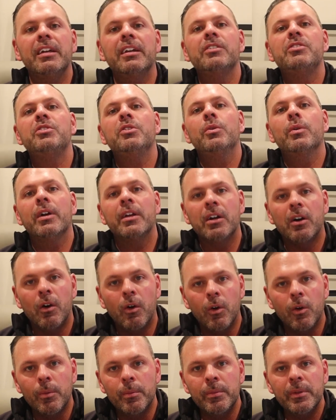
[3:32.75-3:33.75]
issue in a
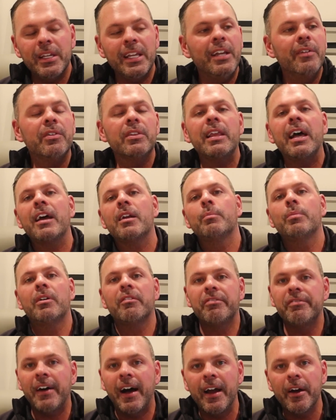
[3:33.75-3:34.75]
home, even that
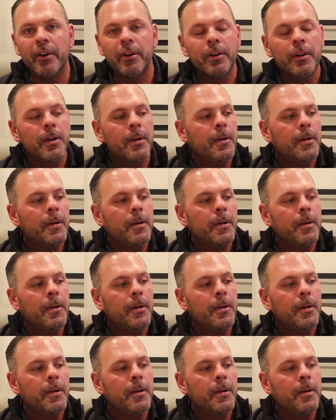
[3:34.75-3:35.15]
above fire.